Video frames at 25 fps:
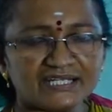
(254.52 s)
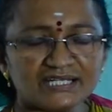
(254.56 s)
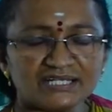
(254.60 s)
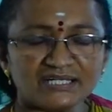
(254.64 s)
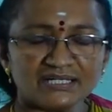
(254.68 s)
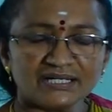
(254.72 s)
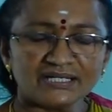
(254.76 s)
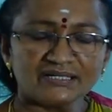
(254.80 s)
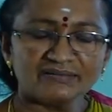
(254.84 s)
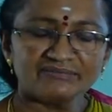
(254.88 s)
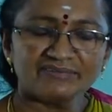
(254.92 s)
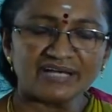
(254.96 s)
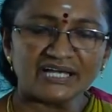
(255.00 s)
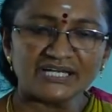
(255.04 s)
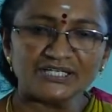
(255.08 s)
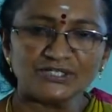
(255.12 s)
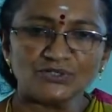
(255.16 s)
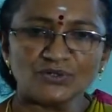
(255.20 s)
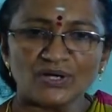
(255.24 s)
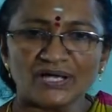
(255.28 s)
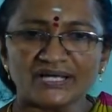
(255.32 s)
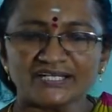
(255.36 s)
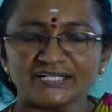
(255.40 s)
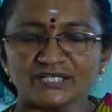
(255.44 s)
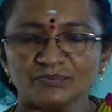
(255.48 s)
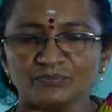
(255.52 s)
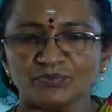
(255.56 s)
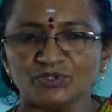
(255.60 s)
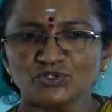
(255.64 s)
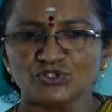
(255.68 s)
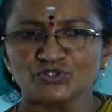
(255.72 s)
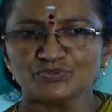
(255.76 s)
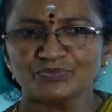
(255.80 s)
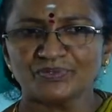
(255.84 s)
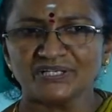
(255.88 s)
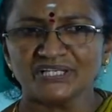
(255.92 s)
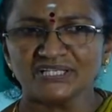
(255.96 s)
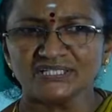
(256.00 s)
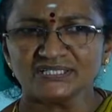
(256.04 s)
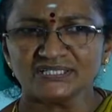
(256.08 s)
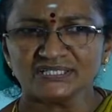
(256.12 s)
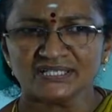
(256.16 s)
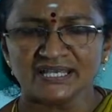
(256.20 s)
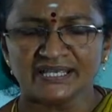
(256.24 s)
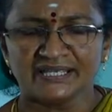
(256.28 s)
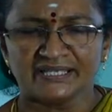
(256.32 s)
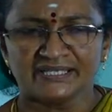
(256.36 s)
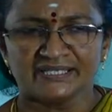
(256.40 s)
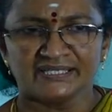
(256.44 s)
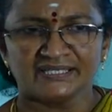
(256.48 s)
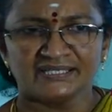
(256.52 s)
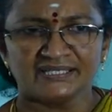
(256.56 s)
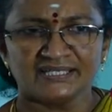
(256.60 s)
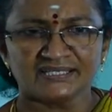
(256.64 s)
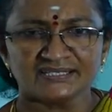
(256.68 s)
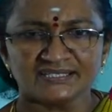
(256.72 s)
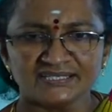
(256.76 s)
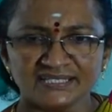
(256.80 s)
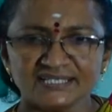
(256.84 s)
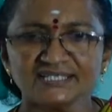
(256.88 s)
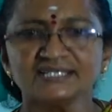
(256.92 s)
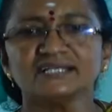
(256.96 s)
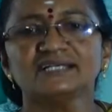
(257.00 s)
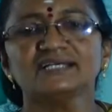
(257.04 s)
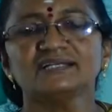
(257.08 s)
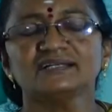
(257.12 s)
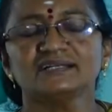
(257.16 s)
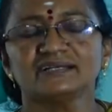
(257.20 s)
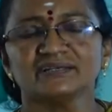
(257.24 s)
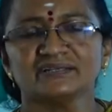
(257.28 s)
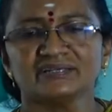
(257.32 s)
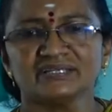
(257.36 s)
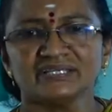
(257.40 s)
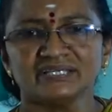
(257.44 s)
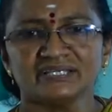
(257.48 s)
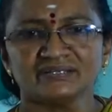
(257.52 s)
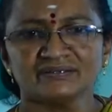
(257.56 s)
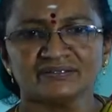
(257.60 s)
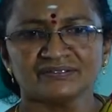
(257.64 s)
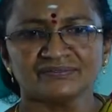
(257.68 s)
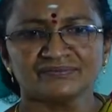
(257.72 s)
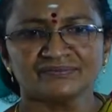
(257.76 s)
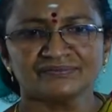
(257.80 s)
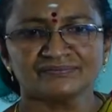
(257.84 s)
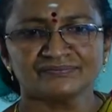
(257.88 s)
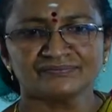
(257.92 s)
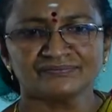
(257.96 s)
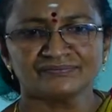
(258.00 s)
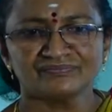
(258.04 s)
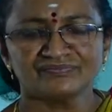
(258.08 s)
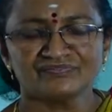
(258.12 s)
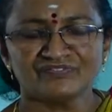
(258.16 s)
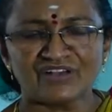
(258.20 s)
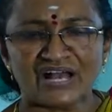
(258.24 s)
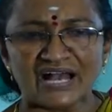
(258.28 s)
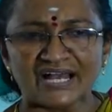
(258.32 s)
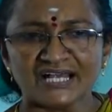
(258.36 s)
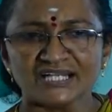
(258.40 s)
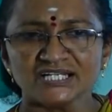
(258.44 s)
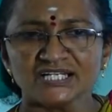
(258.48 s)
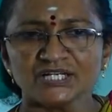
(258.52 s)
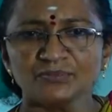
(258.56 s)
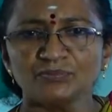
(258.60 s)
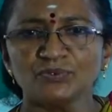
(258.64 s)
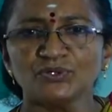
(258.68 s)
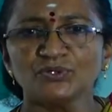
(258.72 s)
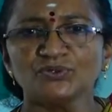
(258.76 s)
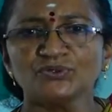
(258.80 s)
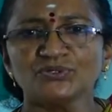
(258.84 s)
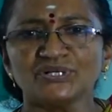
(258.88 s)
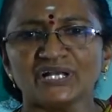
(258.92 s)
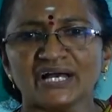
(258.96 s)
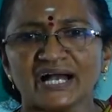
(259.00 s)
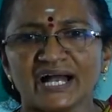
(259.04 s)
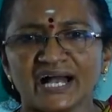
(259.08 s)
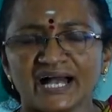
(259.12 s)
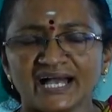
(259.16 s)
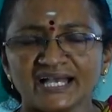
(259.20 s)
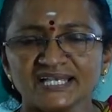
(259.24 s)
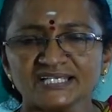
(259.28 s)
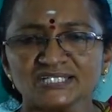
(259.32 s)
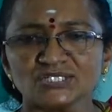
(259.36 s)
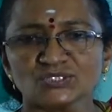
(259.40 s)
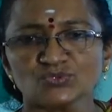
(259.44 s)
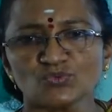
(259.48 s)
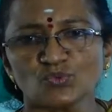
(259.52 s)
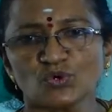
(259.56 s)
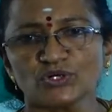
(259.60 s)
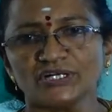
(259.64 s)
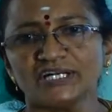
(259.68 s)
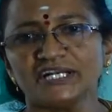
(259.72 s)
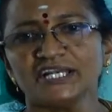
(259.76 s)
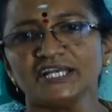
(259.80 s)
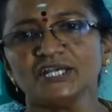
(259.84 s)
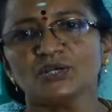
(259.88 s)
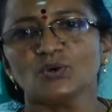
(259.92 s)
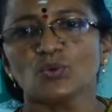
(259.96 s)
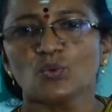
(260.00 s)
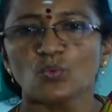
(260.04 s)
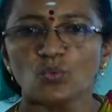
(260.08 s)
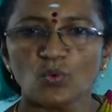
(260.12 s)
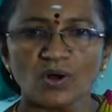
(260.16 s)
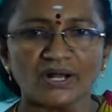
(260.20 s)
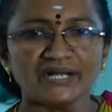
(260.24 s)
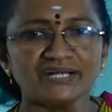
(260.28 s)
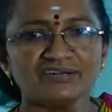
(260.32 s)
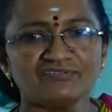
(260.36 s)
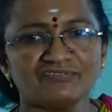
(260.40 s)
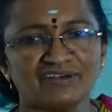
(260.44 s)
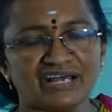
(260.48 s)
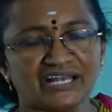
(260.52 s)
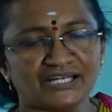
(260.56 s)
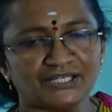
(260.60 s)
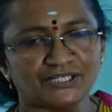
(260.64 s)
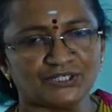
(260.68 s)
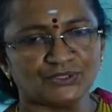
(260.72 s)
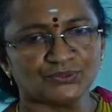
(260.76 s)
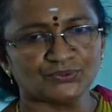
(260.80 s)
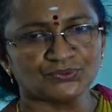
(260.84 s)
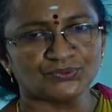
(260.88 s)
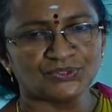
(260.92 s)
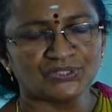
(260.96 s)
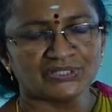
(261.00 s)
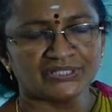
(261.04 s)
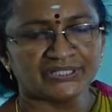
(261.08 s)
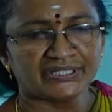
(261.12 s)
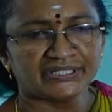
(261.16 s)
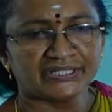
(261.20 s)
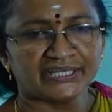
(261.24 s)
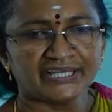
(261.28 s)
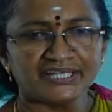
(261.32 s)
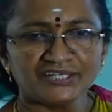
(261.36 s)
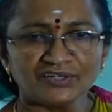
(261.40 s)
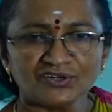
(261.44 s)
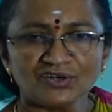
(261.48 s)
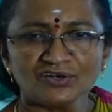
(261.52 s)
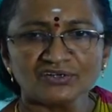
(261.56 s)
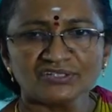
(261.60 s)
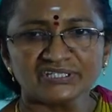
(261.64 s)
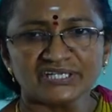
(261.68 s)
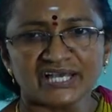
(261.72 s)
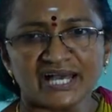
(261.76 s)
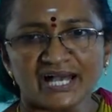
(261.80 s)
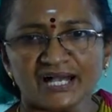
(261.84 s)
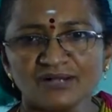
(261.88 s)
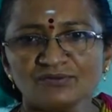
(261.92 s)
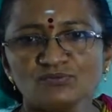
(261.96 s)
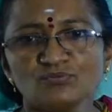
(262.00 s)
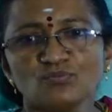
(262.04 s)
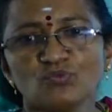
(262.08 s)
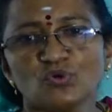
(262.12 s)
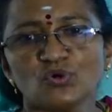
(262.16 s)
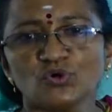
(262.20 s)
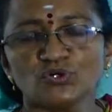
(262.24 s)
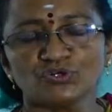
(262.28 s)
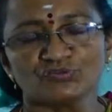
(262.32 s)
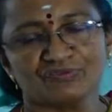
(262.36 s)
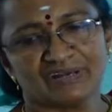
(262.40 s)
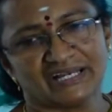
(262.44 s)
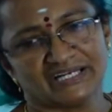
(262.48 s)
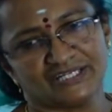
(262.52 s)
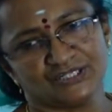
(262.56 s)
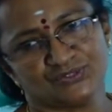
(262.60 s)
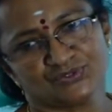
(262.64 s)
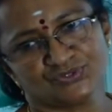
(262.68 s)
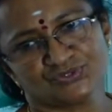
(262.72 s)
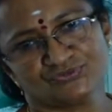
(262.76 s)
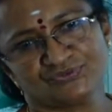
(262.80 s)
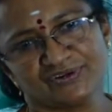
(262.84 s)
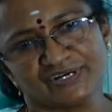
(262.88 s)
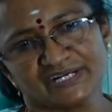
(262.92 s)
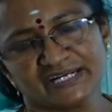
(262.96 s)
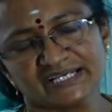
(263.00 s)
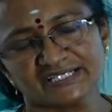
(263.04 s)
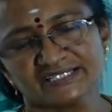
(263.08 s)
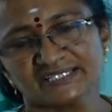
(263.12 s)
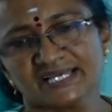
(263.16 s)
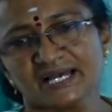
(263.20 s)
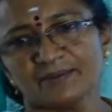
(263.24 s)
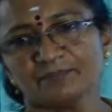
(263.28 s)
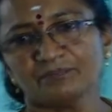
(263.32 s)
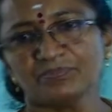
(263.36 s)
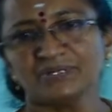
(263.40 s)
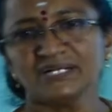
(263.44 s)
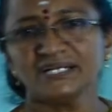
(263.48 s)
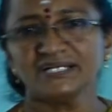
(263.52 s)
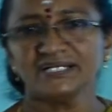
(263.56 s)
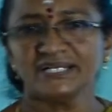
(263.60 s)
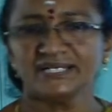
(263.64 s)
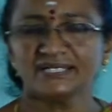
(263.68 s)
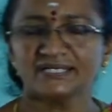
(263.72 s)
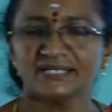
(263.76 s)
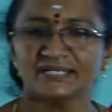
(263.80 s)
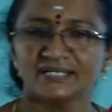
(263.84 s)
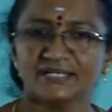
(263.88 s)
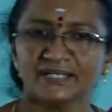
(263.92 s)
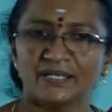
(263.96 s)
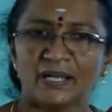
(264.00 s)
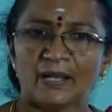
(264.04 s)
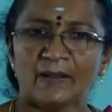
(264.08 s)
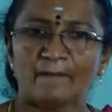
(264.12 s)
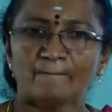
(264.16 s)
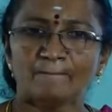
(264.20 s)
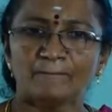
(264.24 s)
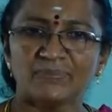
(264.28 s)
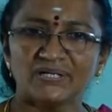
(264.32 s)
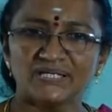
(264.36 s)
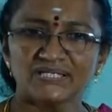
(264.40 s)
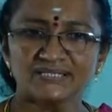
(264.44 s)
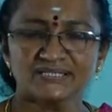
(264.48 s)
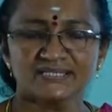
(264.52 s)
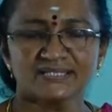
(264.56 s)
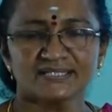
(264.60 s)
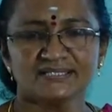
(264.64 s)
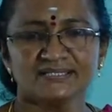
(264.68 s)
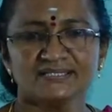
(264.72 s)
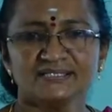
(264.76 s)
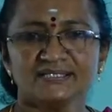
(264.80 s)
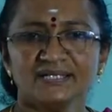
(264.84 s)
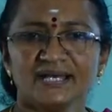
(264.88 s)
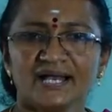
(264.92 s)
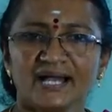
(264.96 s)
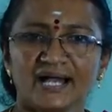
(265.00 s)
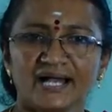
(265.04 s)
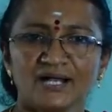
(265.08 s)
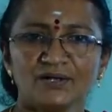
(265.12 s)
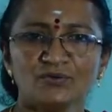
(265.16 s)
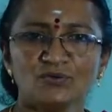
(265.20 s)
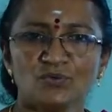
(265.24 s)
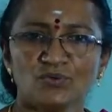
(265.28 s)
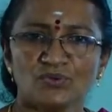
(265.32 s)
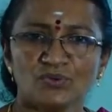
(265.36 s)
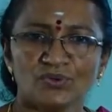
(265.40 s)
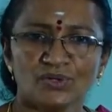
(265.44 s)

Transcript: value attributes means a single attribute has only one value, cannot have more values. For example, a person have